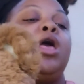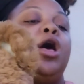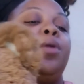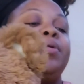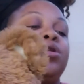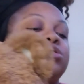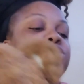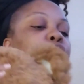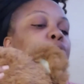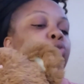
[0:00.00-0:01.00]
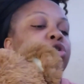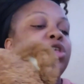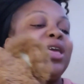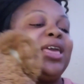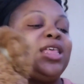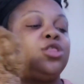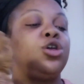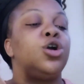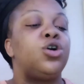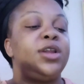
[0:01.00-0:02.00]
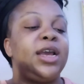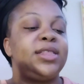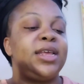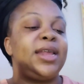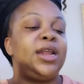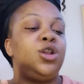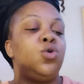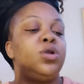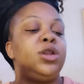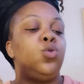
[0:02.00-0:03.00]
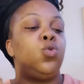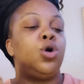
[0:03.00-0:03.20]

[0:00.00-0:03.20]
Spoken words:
helping us cope with the interconnected and lonely